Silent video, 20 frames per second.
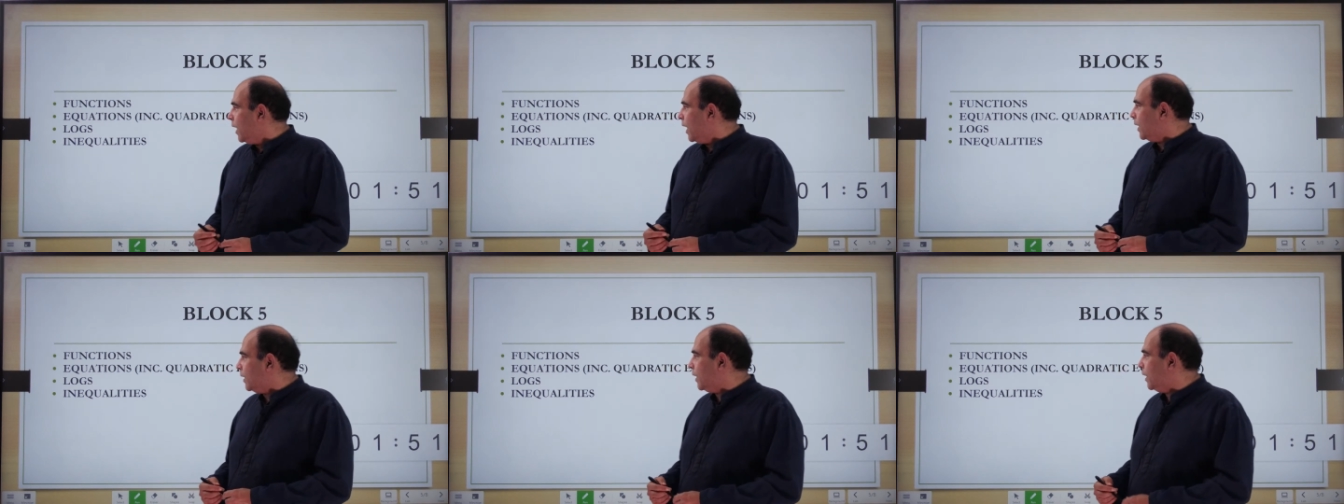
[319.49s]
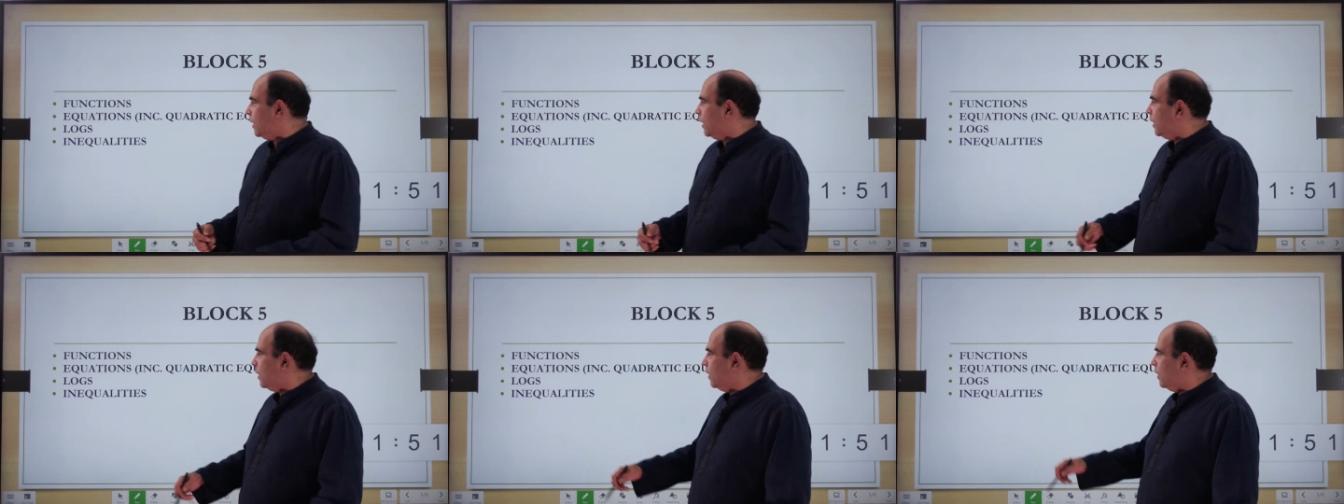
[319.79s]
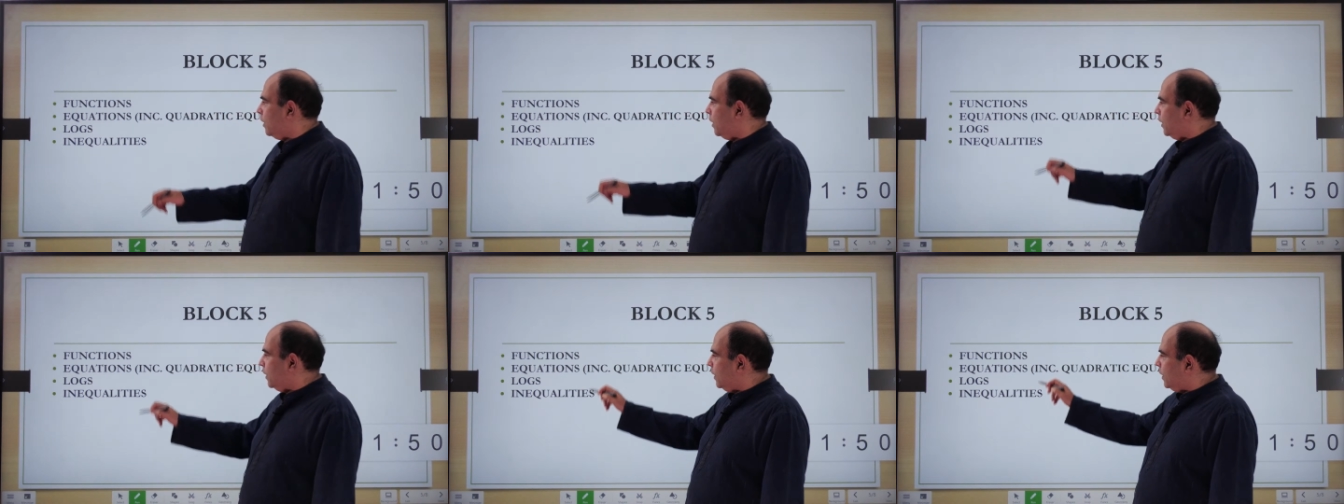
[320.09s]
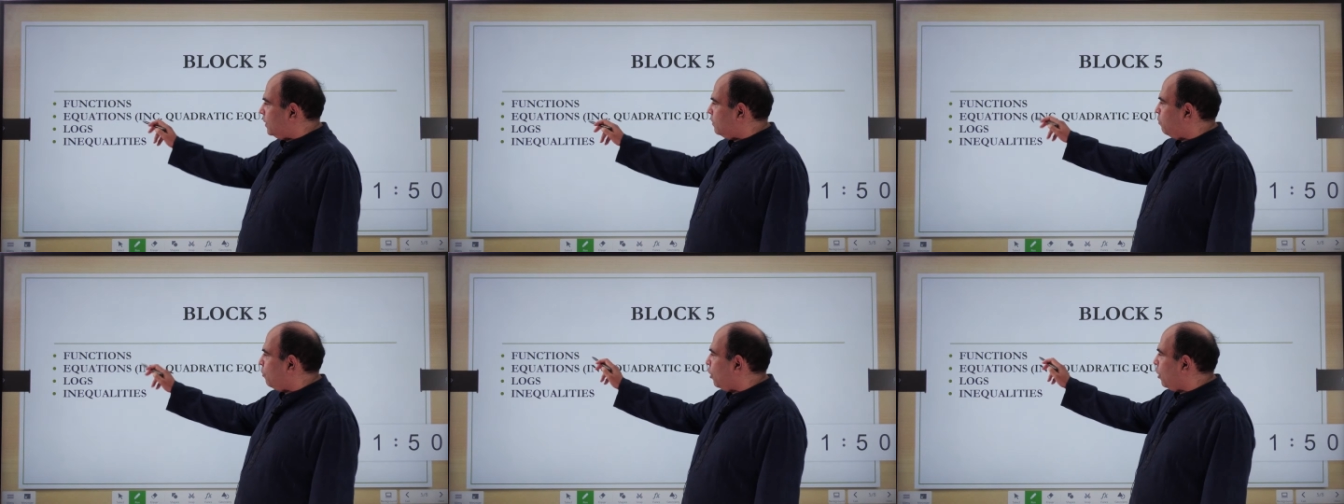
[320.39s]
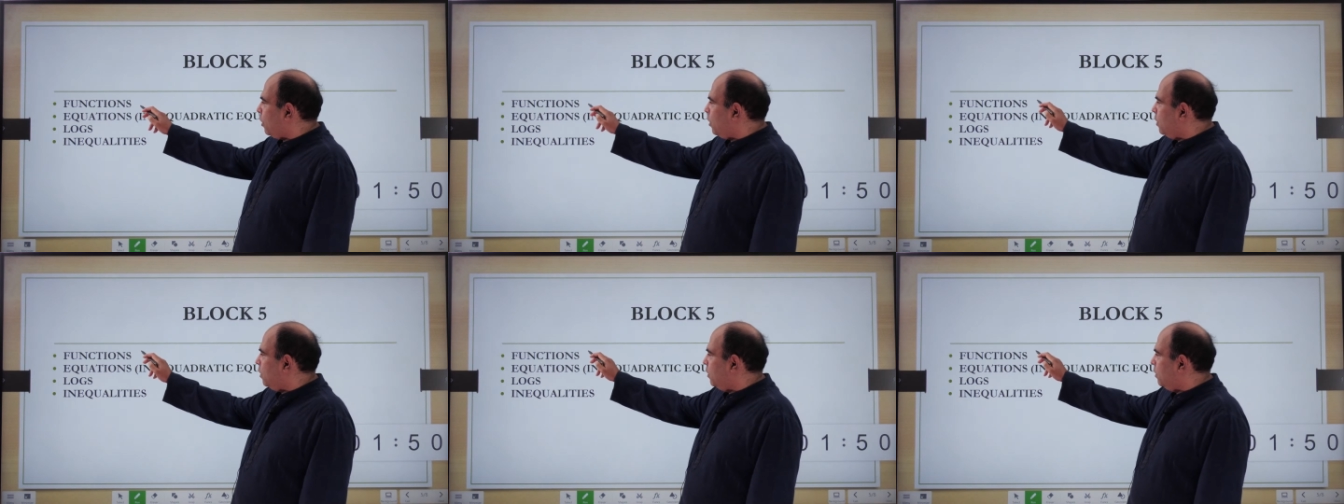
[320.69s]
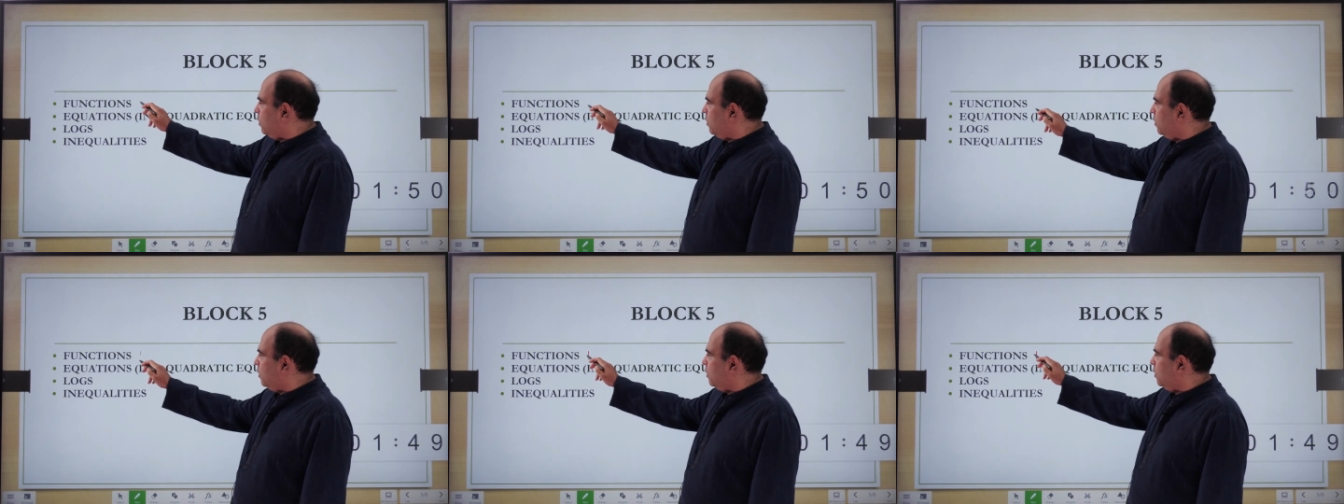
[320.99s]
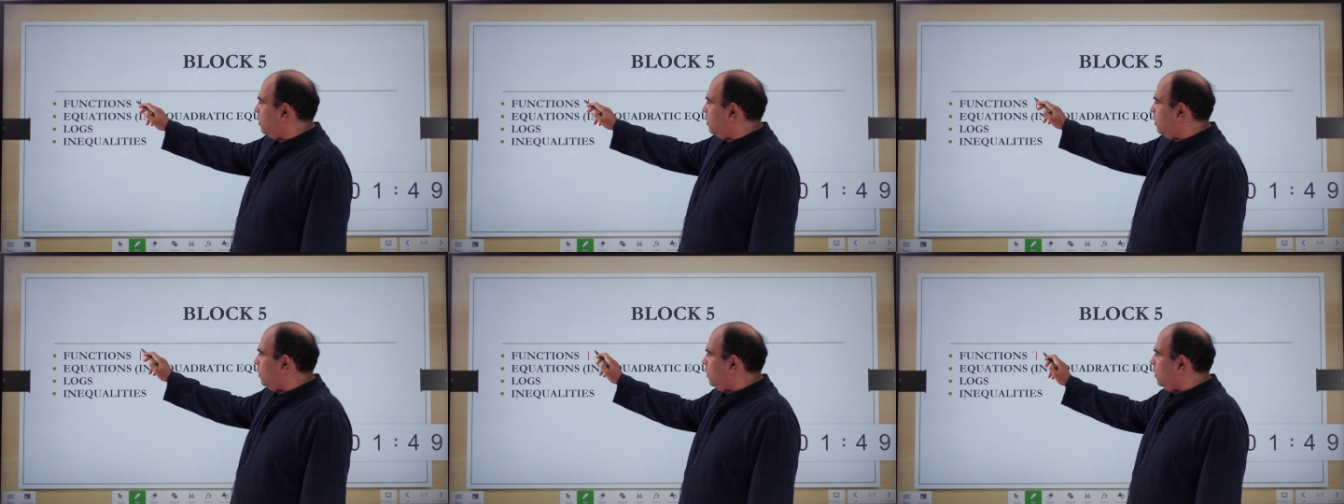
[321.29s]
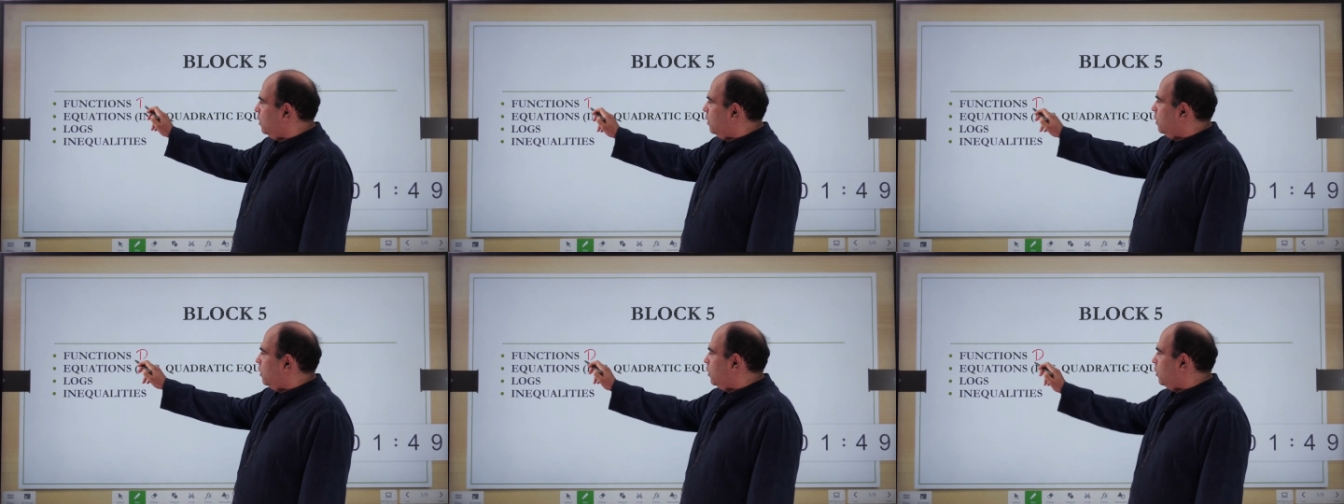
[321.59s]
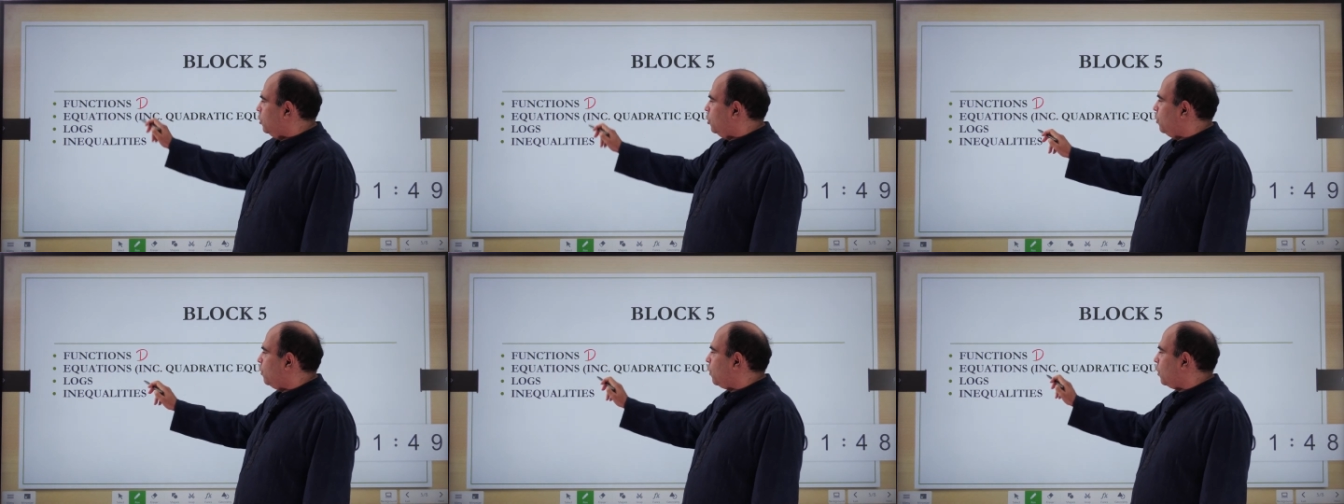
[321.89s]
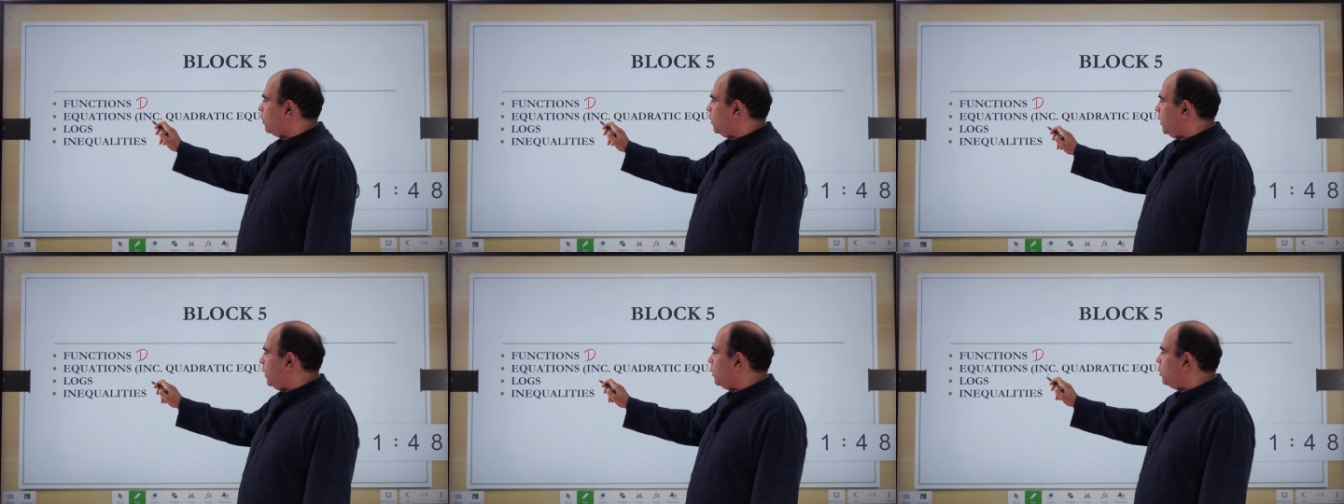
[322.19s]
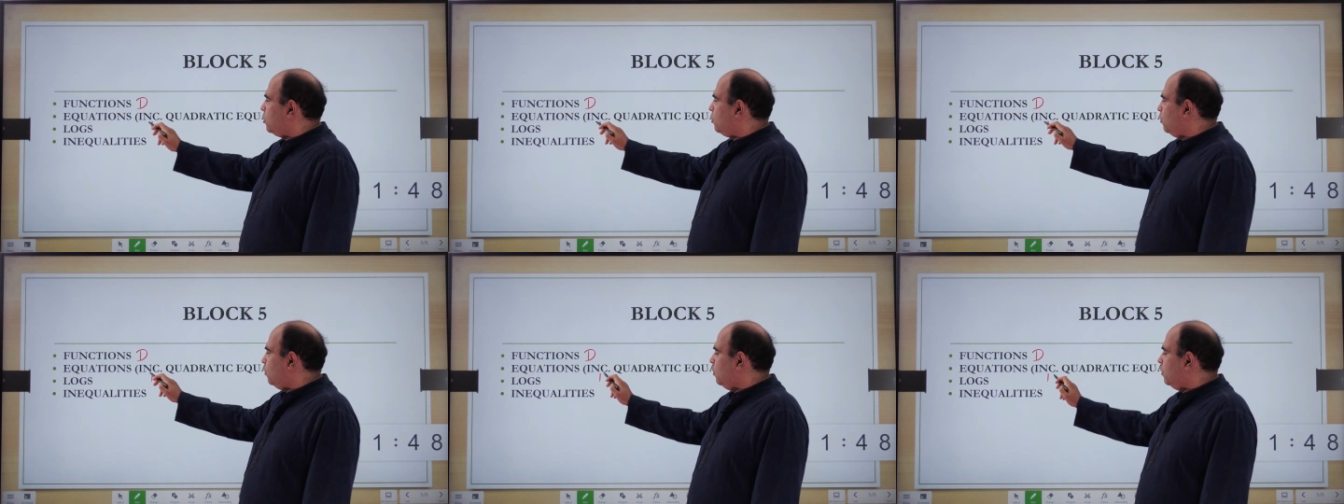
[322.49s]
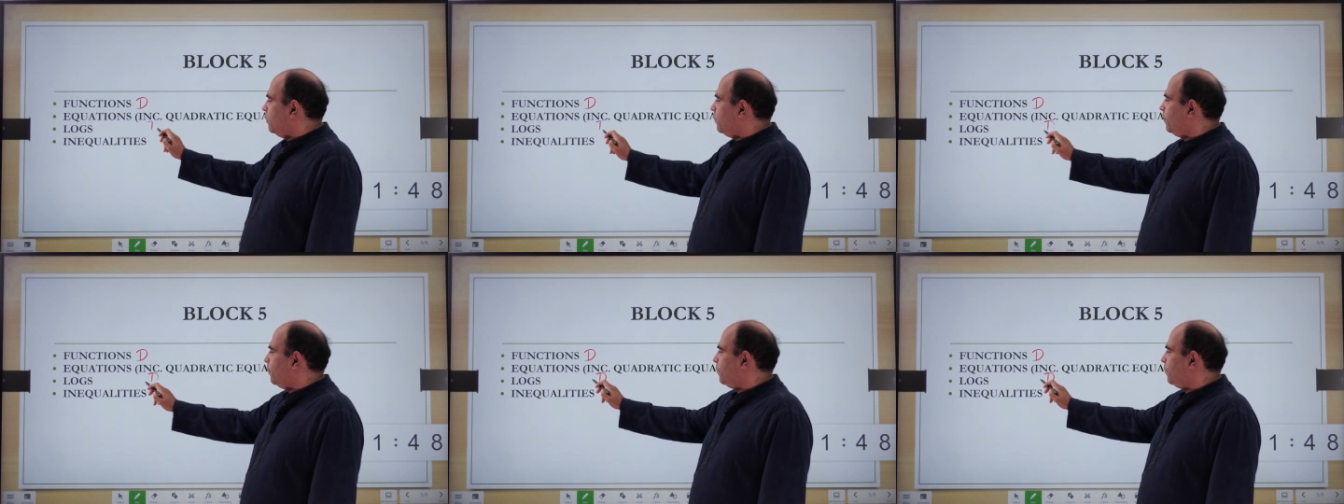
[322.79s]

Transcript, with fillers: And then in, in this block, you got these two